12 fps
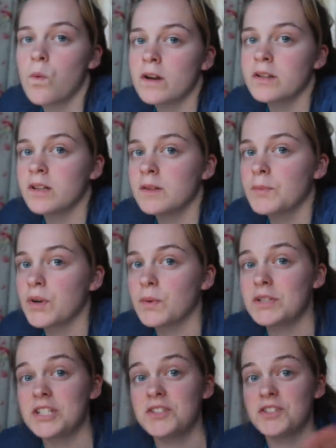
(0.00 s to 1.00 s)
one notebook
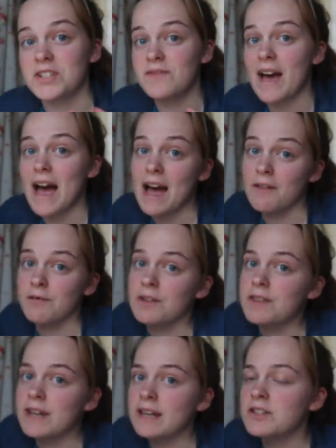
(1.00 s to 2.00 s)
which is just for
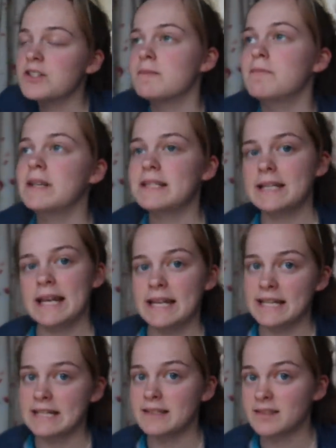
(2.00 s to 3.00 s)
everything, just
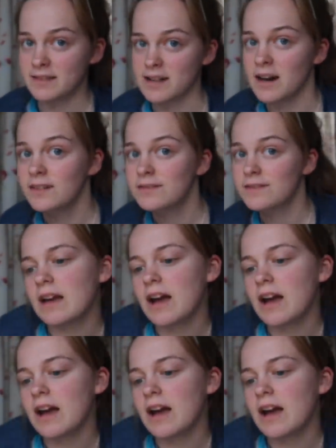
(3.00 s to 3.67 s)
miscellaneous stuff.